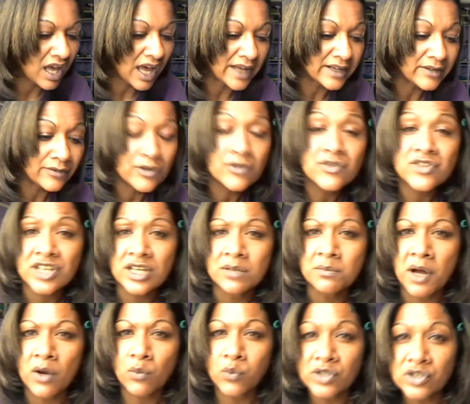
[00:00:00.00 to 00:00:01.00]
And if you've
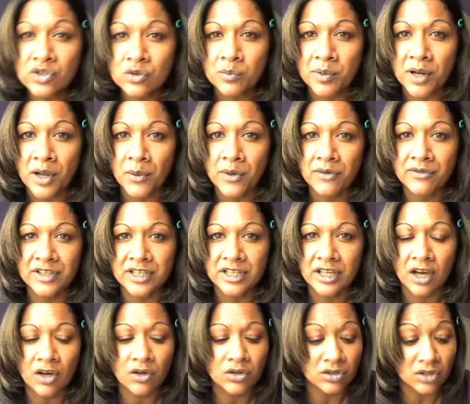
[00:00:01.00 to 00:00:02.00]
seen my whistleblower
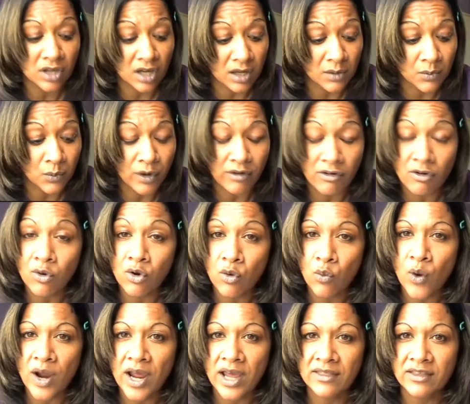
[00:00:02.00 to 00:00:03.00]
video, we're all
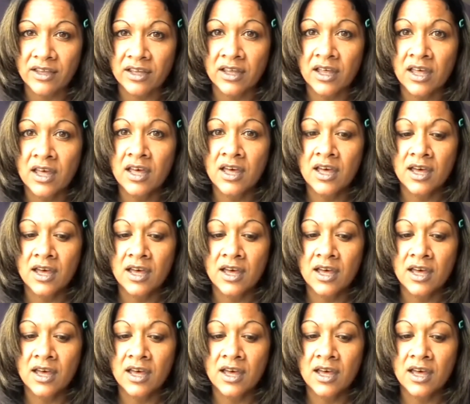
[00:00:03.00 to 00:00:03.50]
aware that